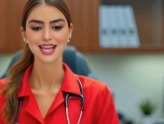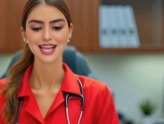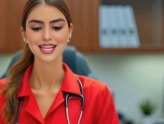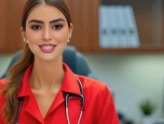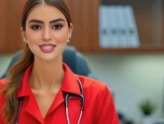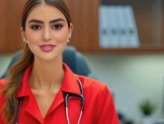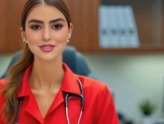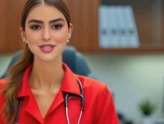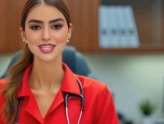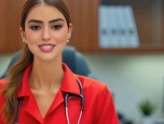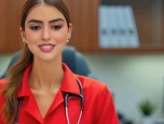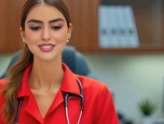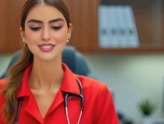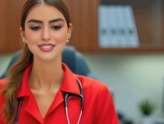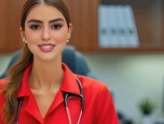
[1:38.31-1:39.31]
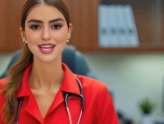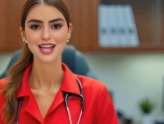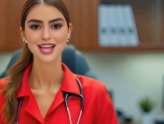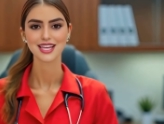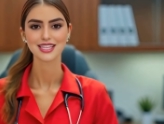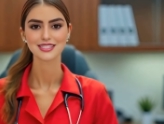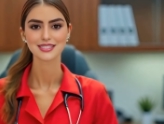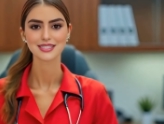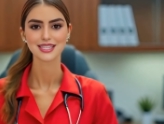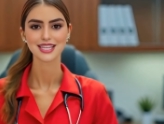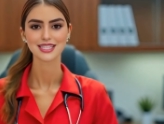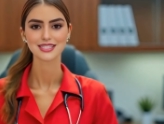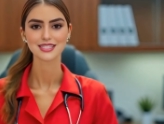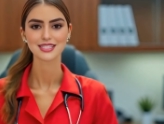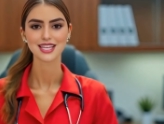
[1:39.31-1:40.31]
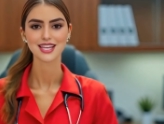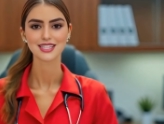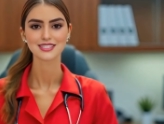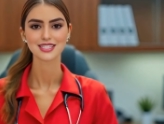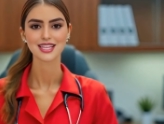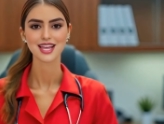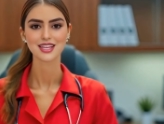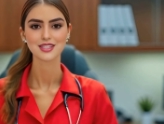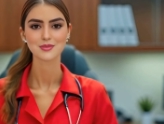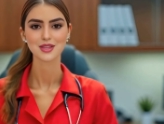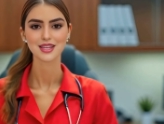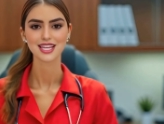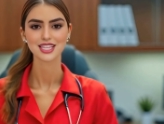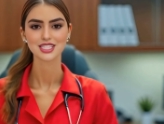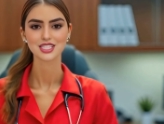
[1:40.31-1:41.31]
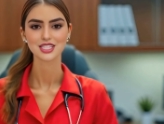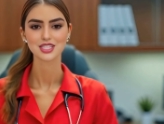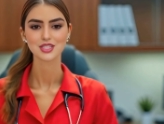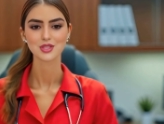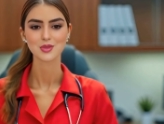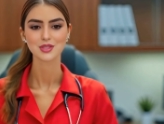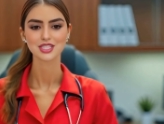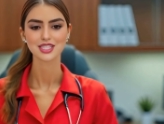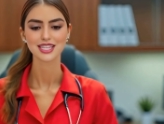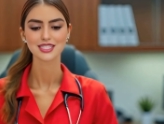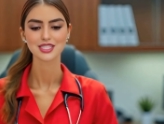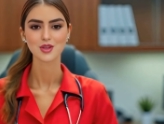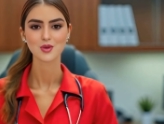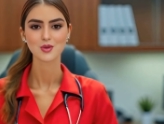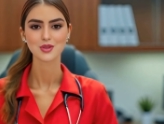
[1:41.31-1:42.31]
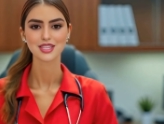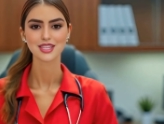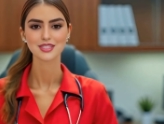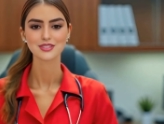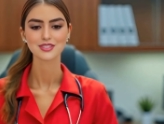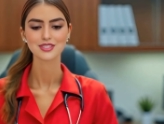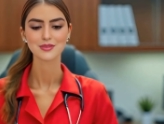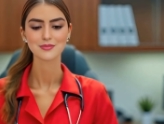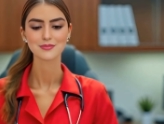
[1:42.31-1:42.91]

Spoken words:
It defines the size, extent, and relation to adjacent organs.